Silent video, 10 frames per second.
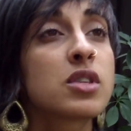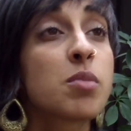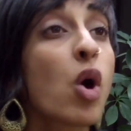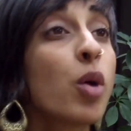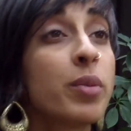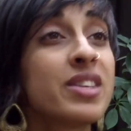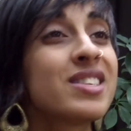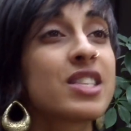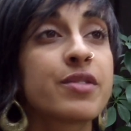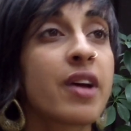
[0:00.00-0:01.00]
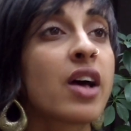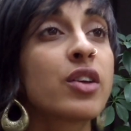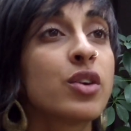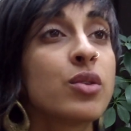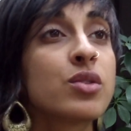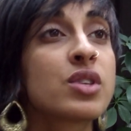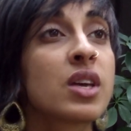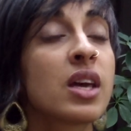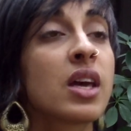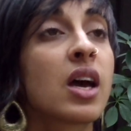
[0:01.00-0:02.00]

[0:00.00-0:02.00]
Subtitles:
small business values,